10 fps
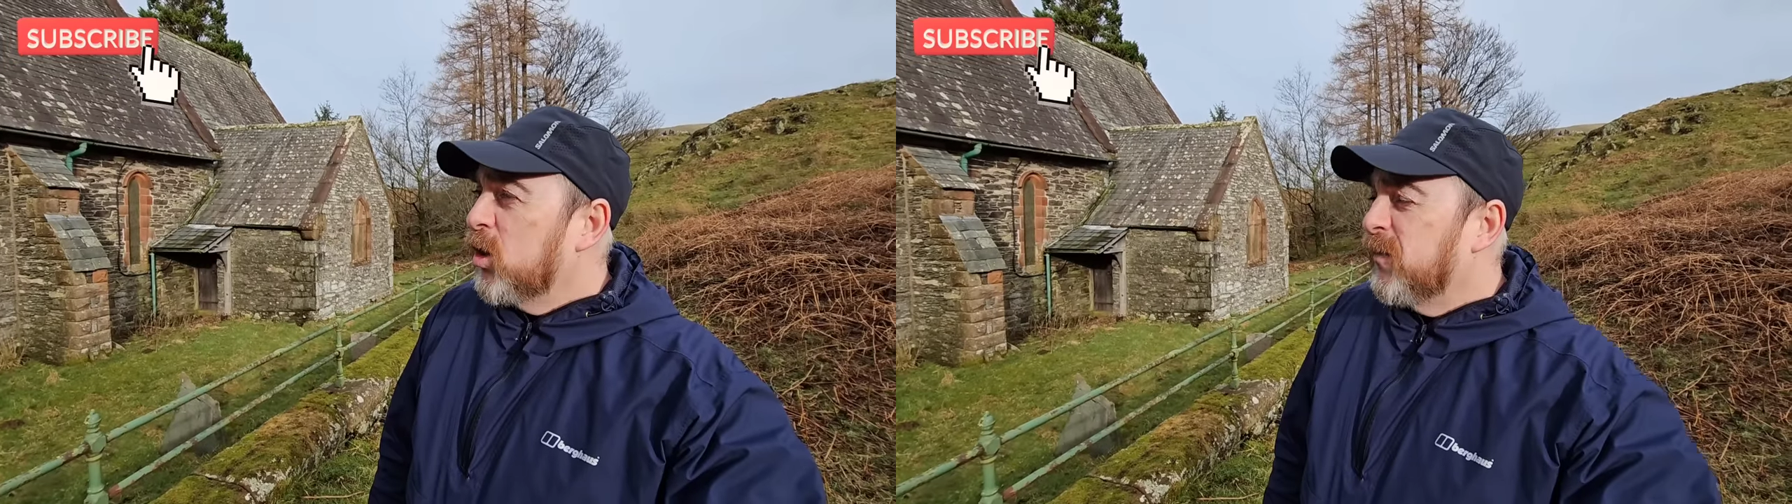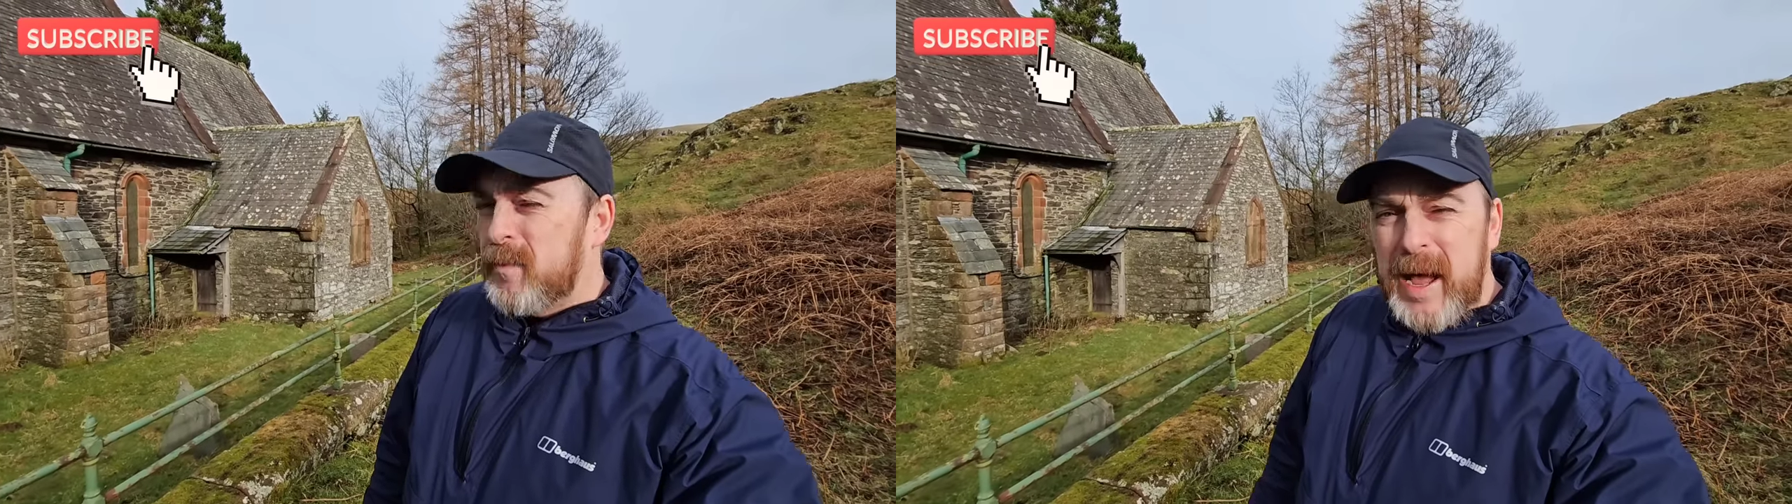
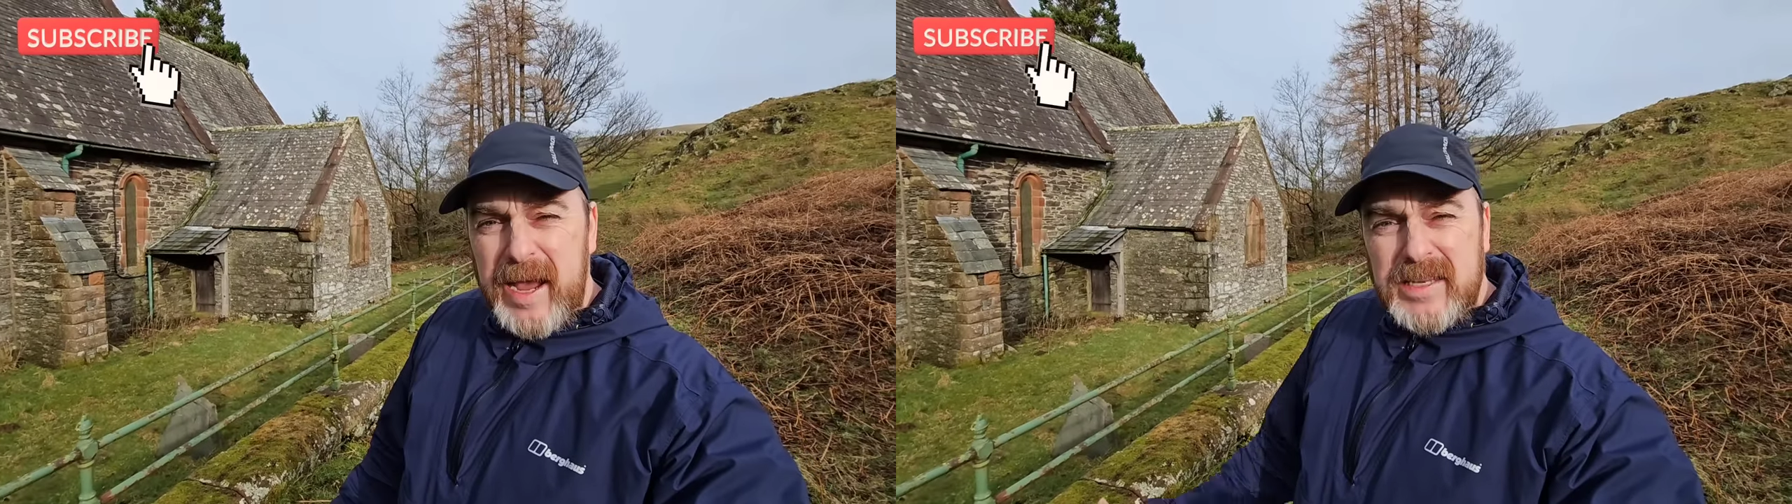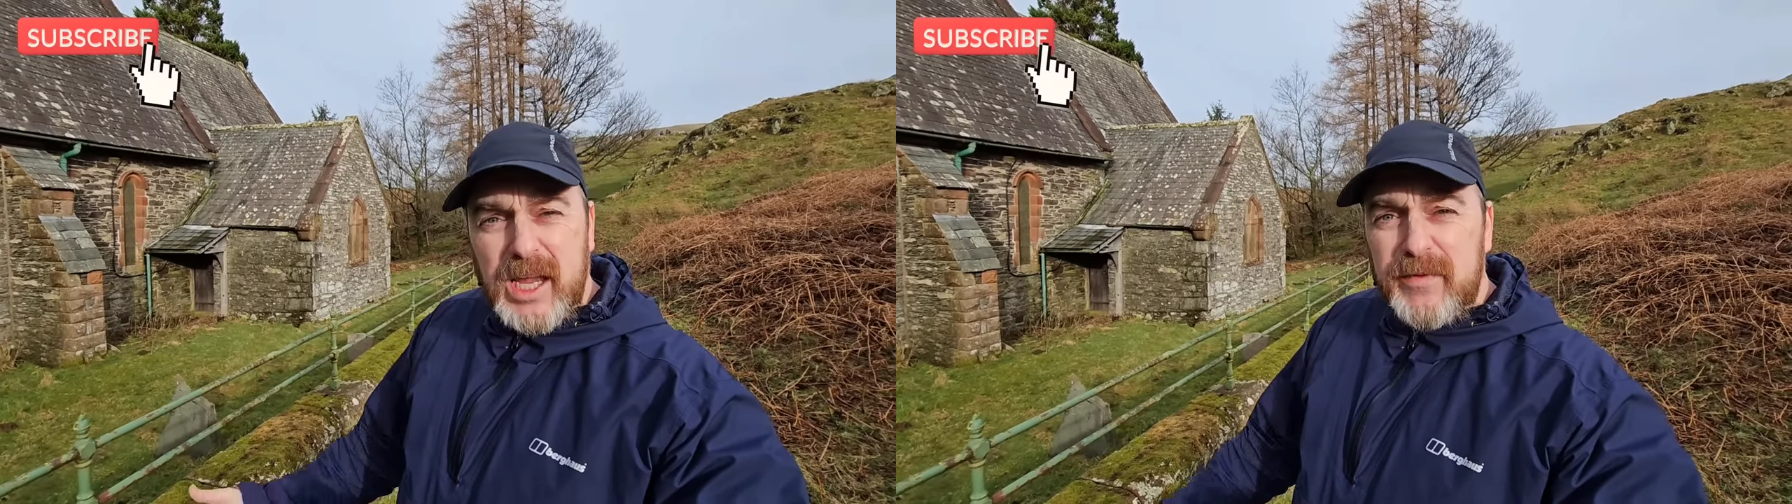from
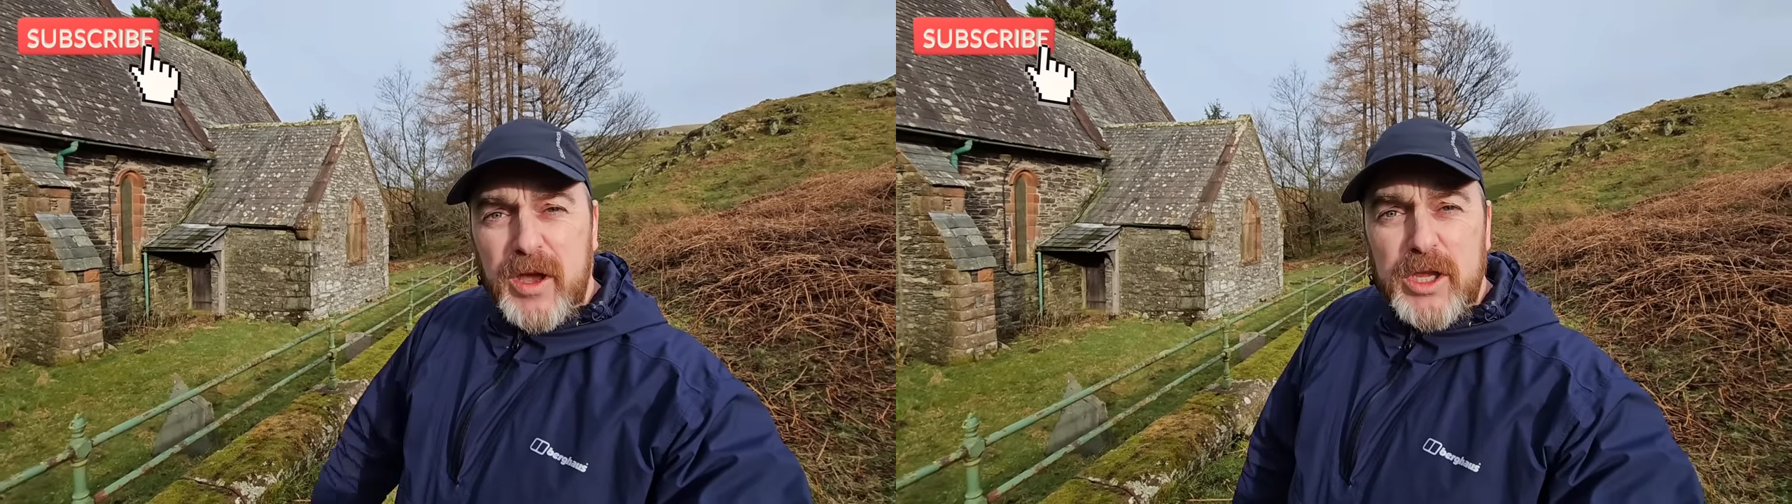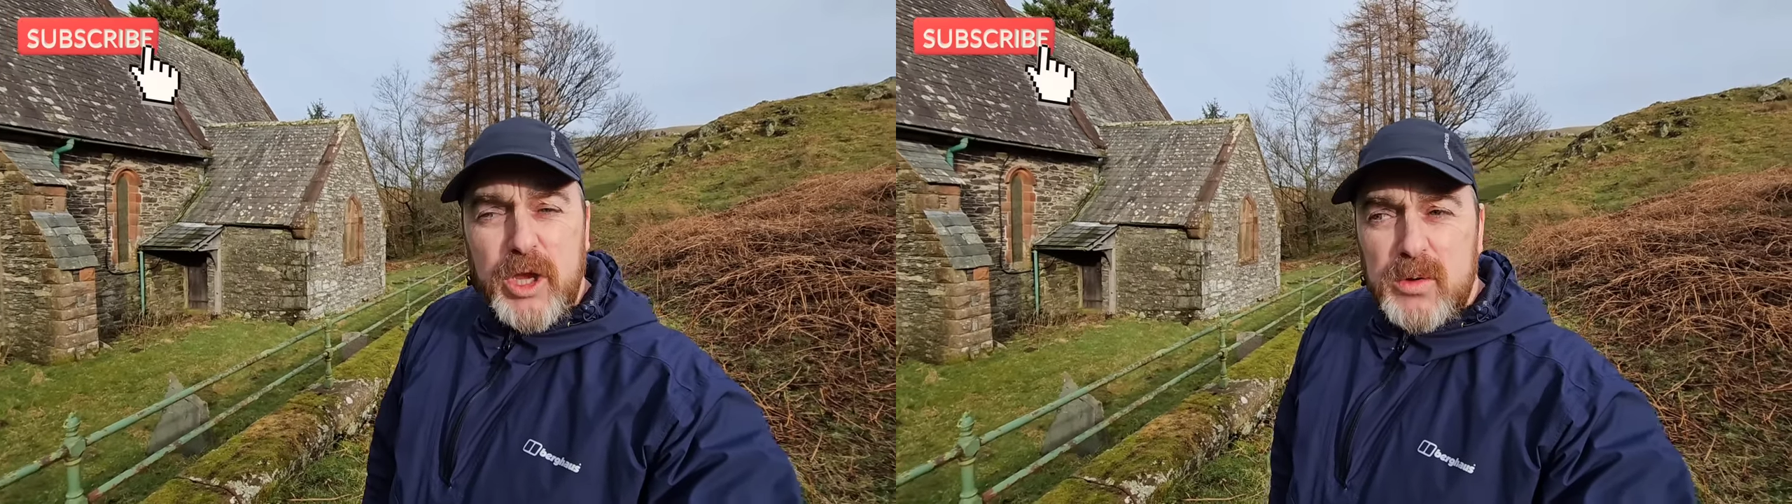
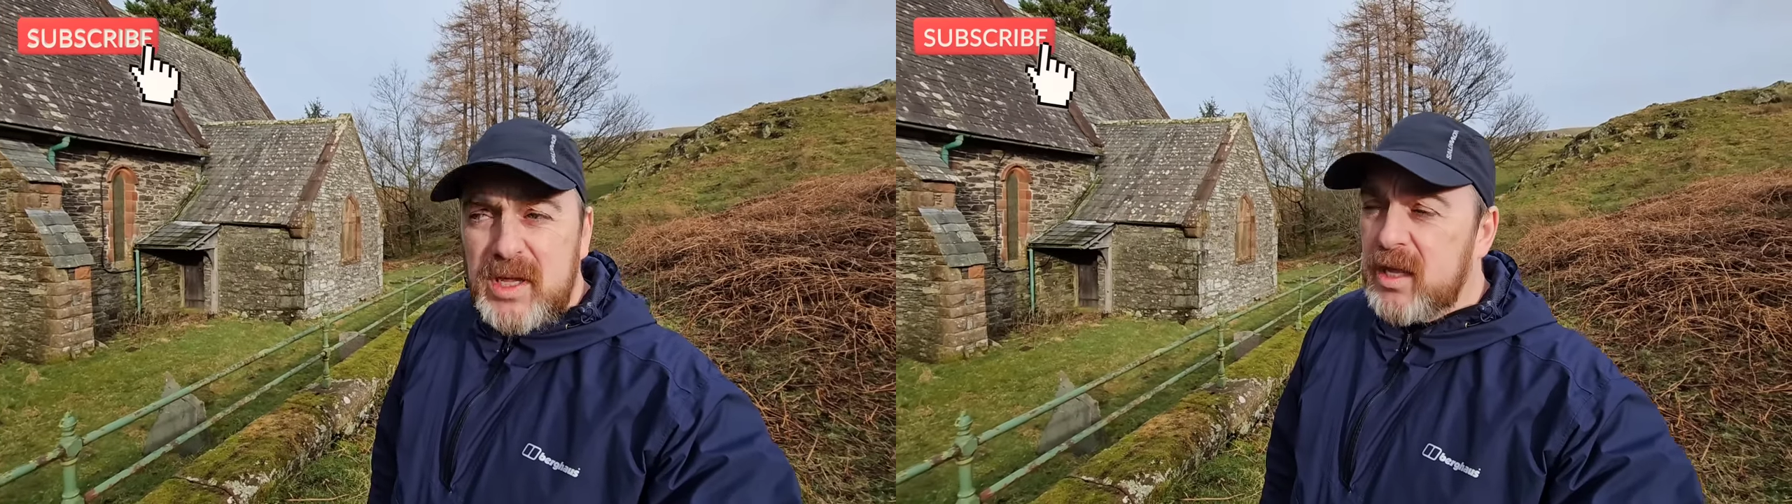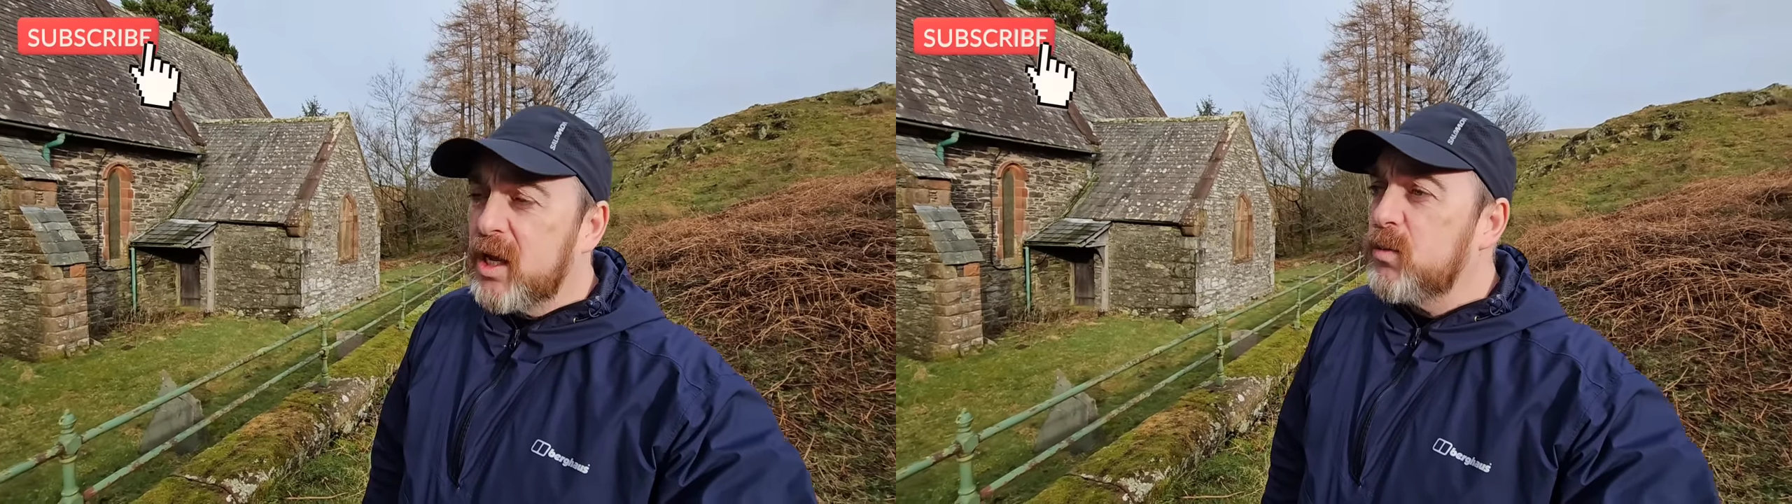ITV News, I
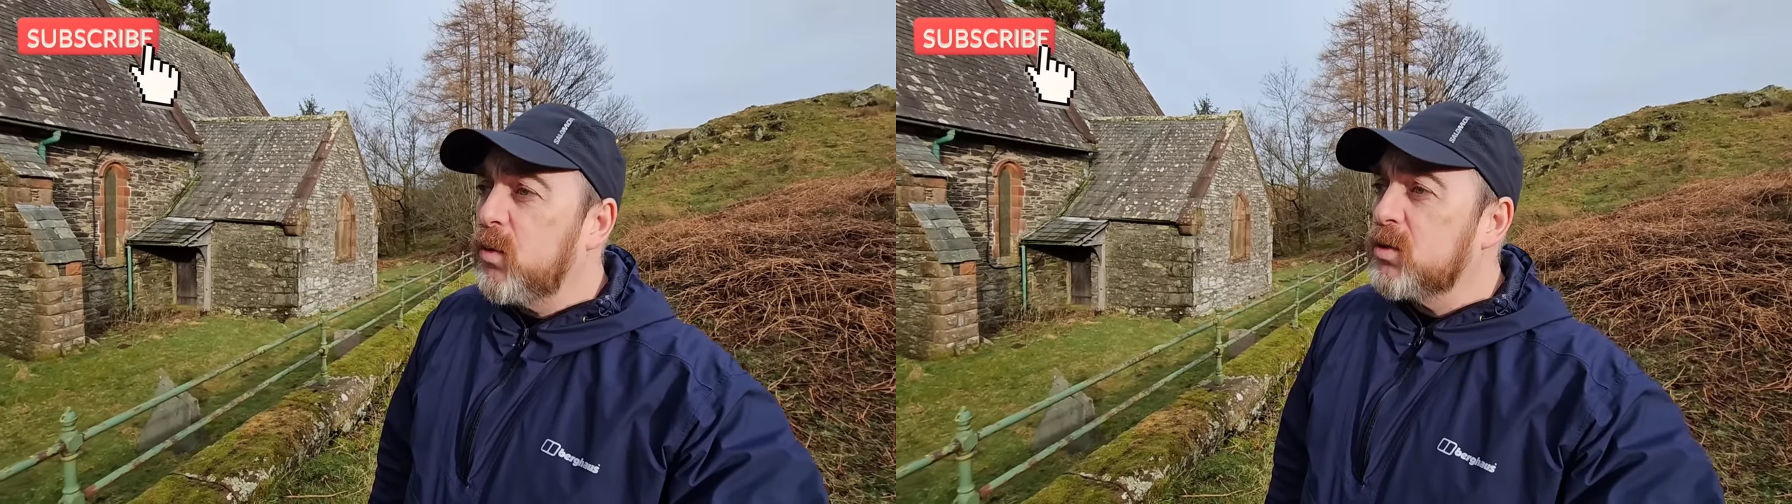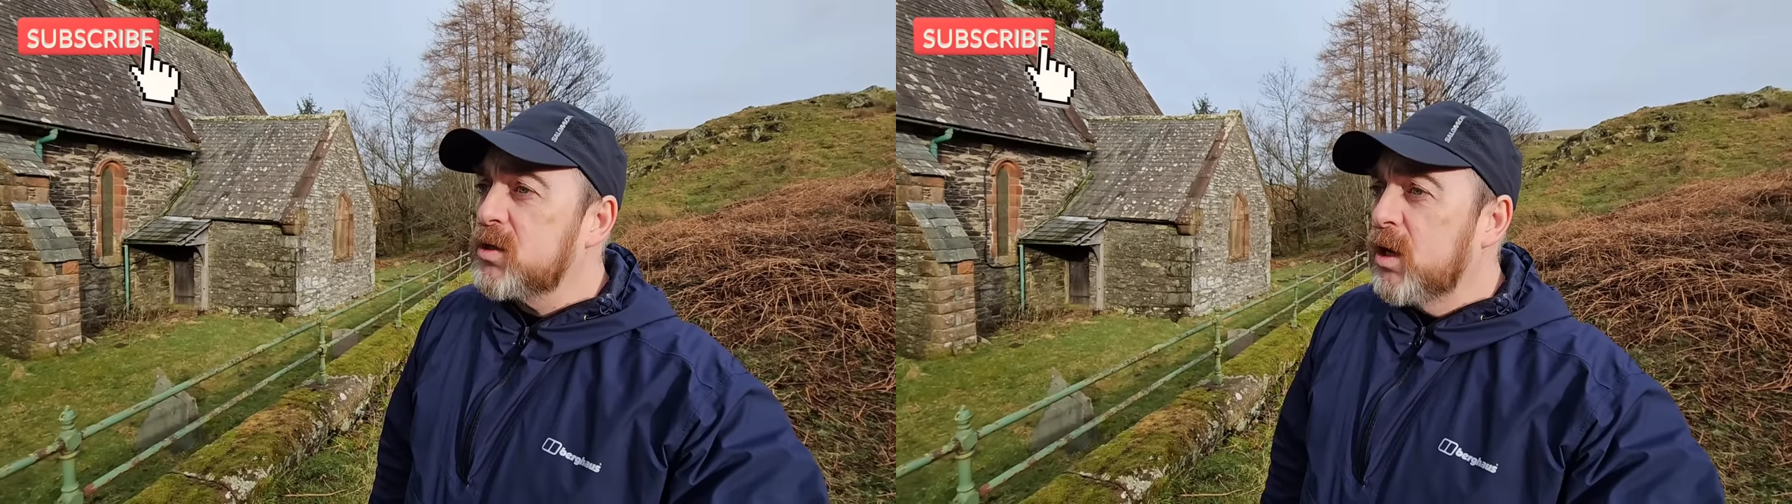think it
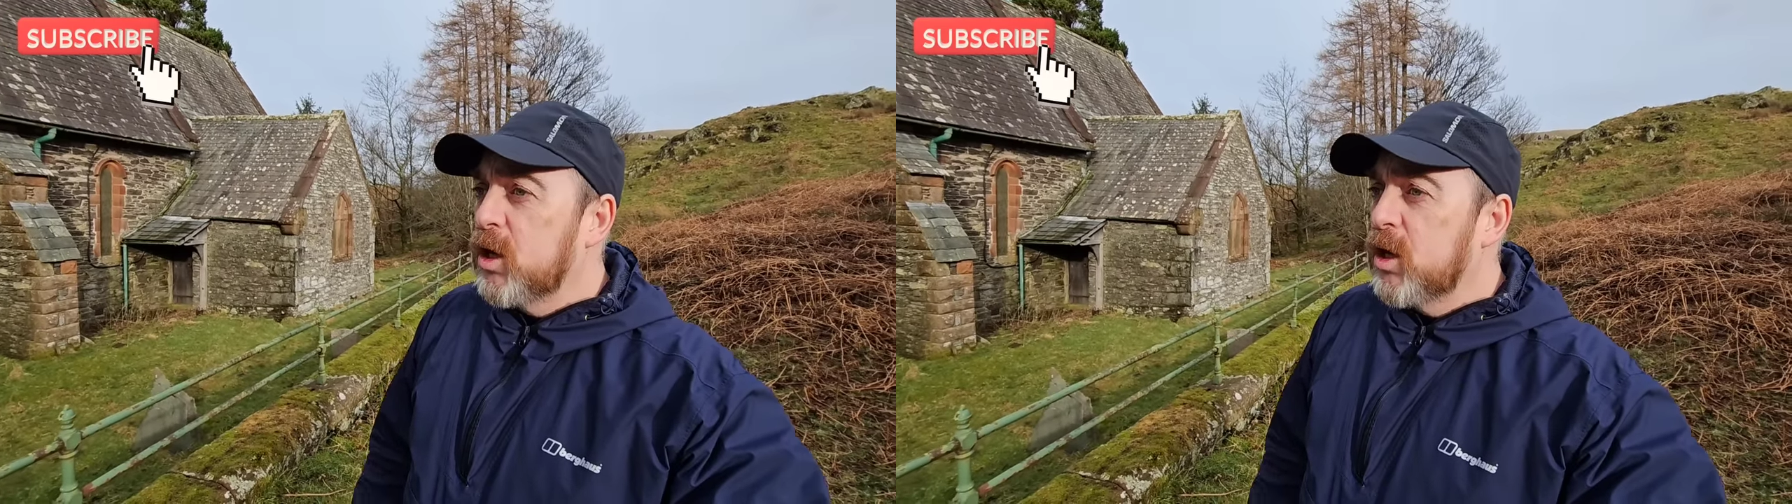was.